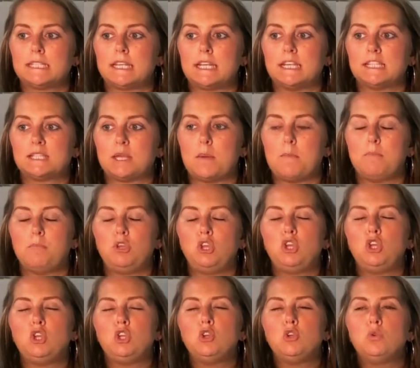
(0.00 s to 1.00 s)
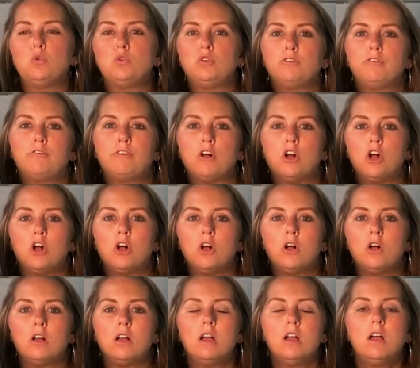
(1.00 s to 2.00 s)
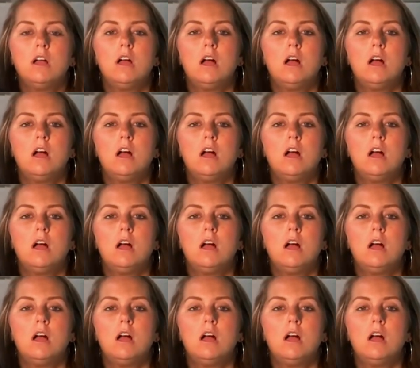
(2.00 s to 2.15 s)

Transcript: this beautiful